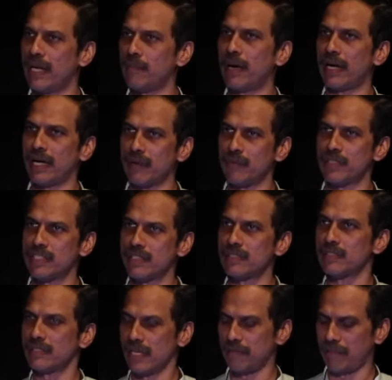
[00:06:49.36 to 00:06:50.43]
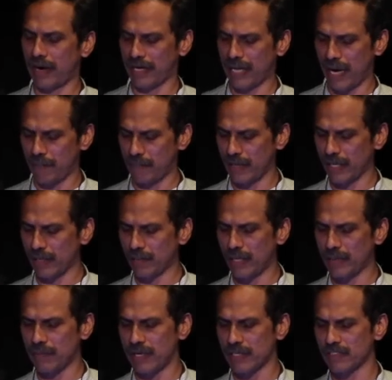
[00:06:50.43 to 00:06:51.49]
day by day, which is in fact happening in
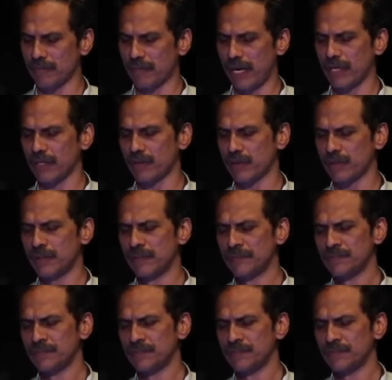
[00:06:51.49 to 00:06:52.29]
many parts of Bangalore.